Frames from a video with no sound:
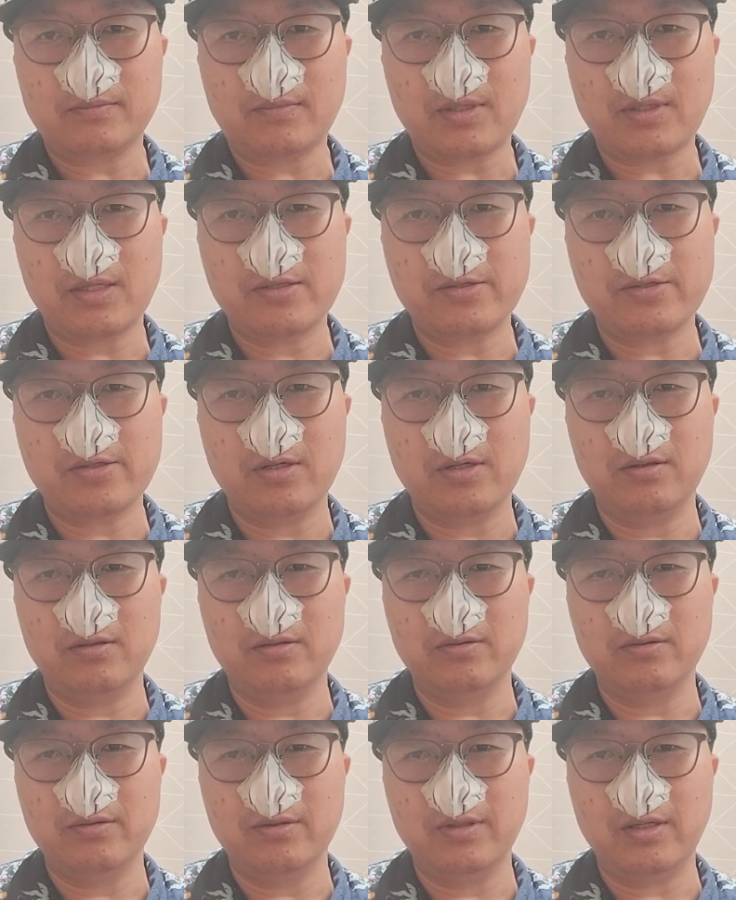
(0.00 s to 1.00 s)

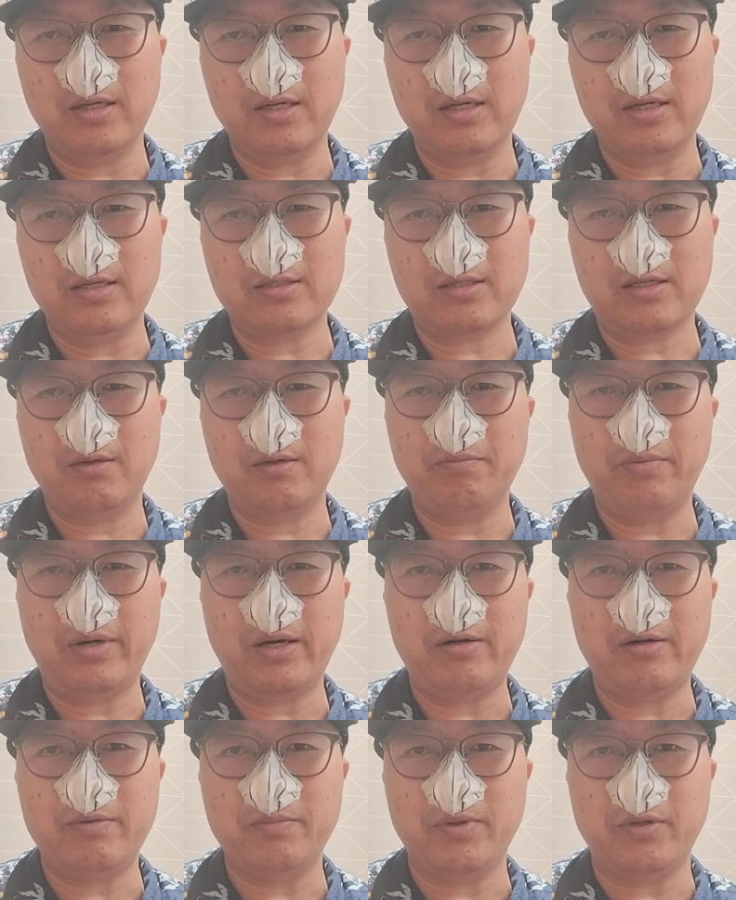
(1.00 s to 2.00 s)
So it's
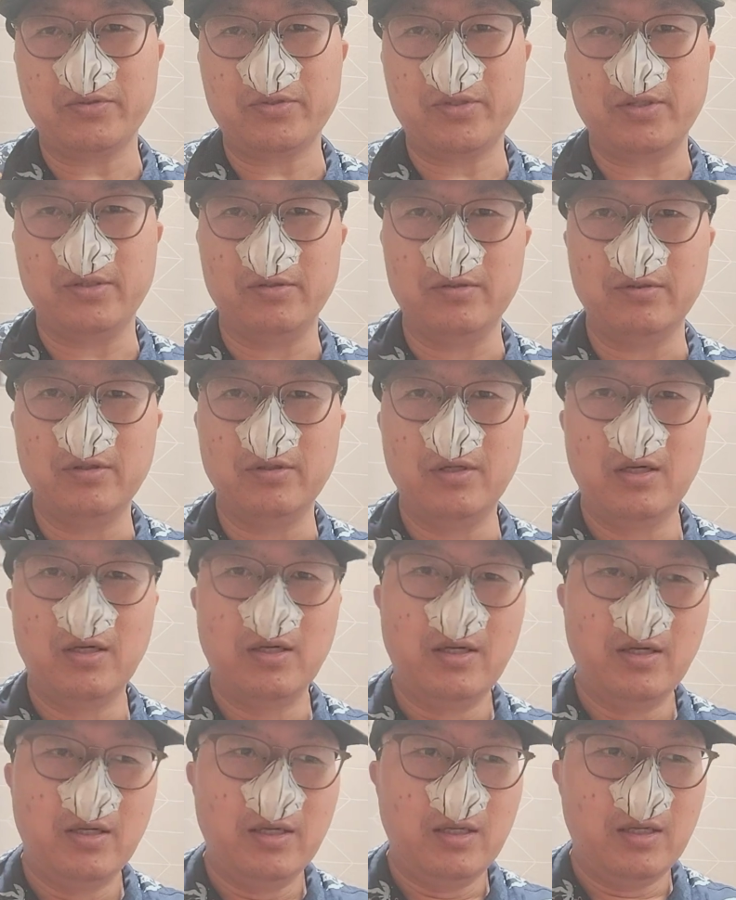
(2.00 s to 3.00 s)
comparable to
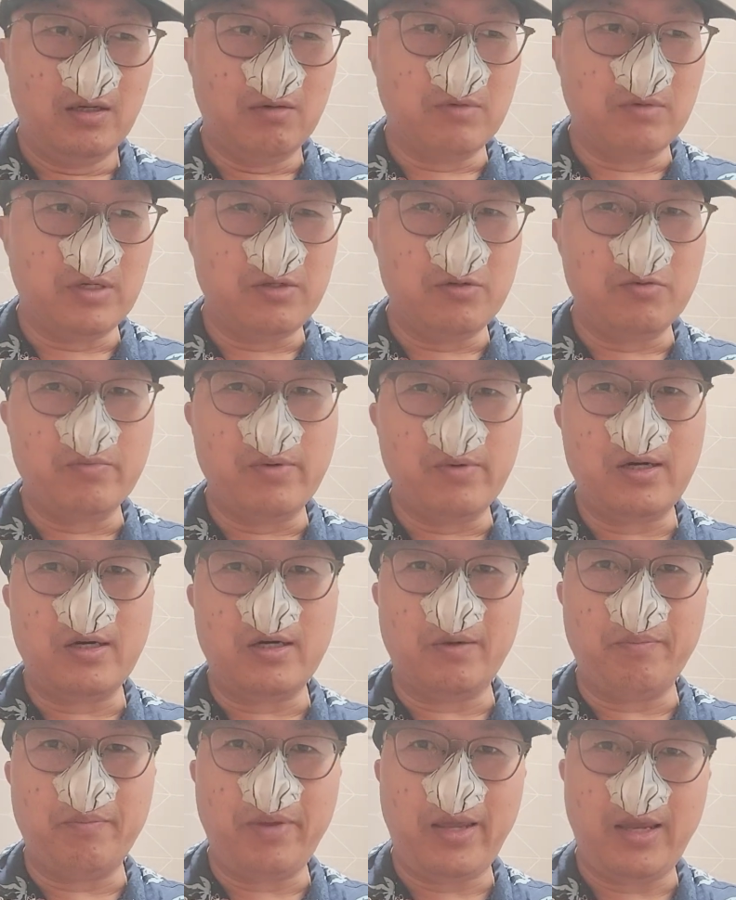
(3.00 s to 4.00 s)
when you
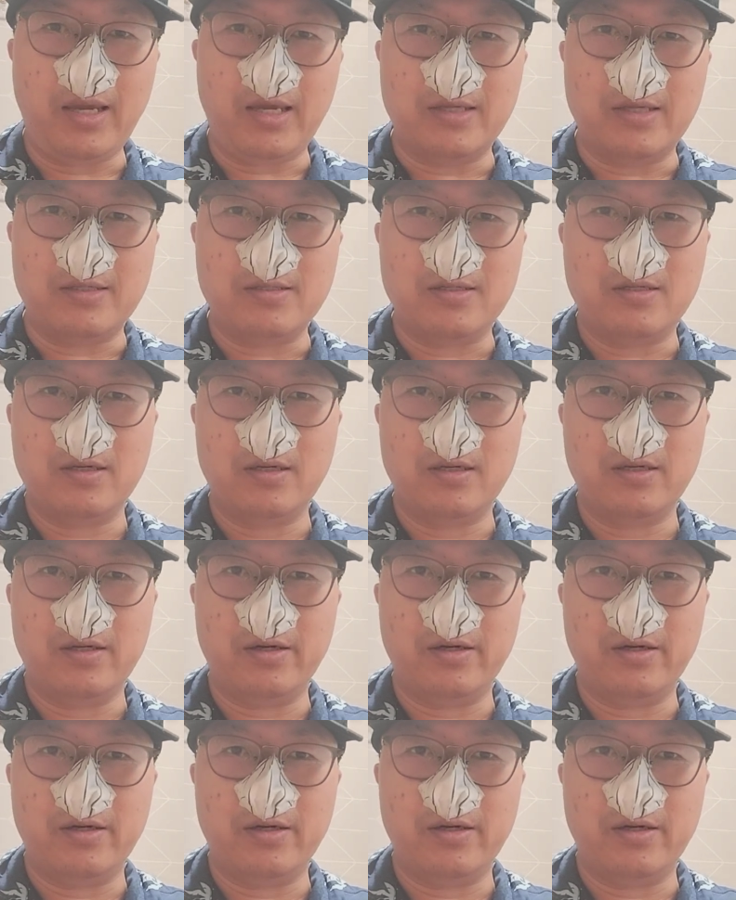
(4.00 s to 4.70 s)
wear a pants.